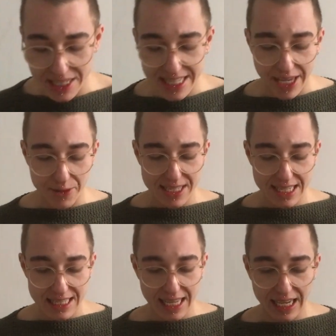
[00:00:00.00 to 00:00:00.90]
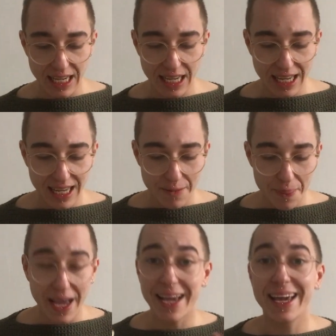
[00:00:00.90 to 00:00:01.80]
saying was this, like,
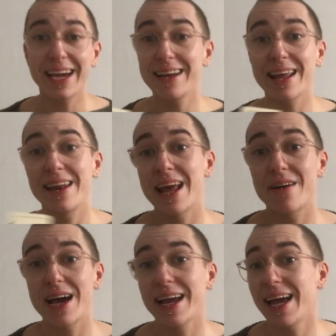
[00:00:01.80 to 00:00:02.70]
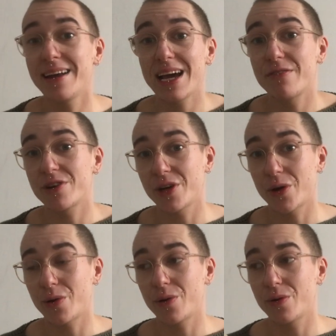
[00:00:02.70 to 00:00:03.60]
I can't ever
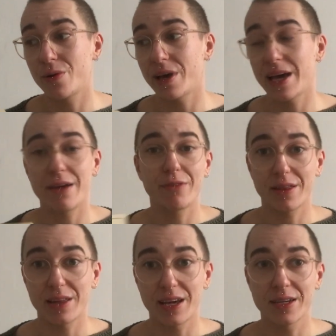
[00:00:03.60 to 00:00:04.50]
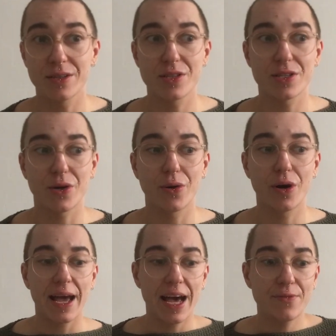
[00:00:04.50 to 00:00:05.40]
know everything. So
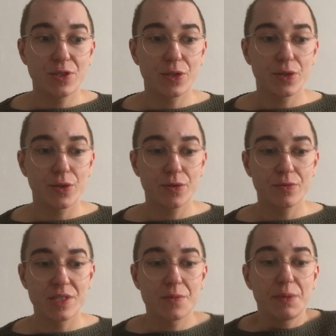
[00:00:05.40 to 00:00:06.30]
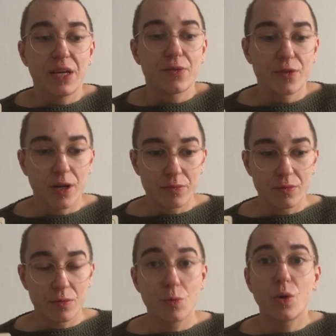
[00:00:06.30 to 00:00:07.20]
I have to speak from
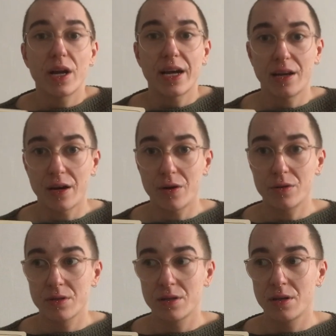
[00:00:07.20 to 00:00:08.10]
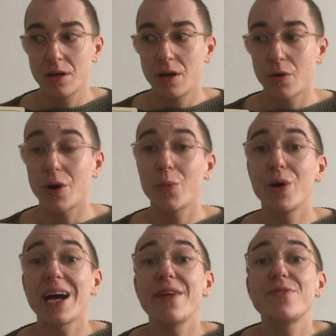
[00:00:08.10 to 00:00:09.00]
what I know or
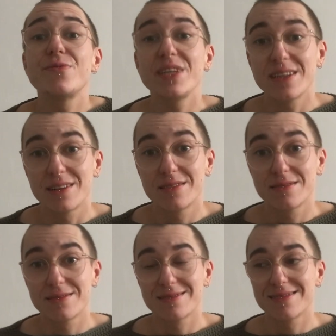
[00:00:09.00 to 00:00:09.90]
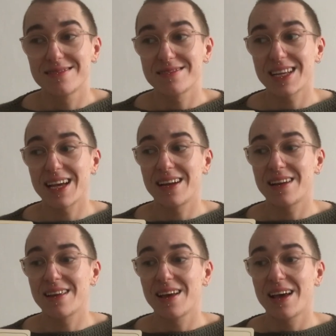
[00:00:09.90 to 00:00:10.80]
what I feel. And
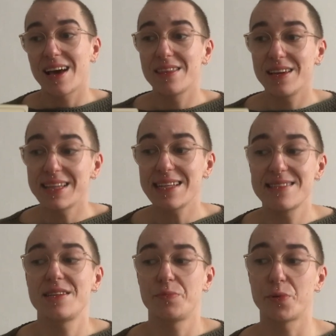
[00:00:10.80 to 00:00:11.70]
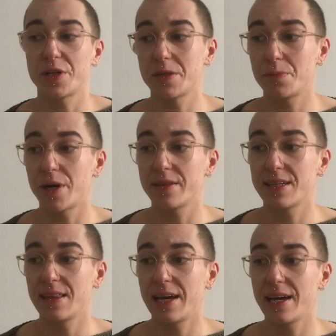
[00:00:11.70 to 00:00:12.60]
I think that's the important part,
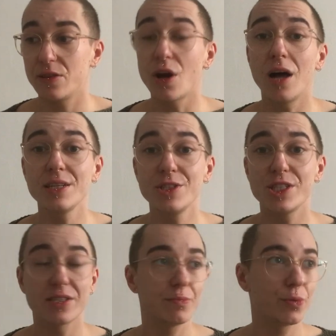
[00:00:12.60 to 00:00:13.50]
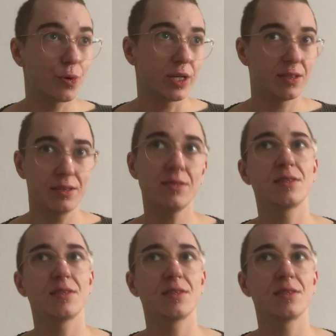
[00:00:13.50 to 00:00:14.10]
that like knowledge is important,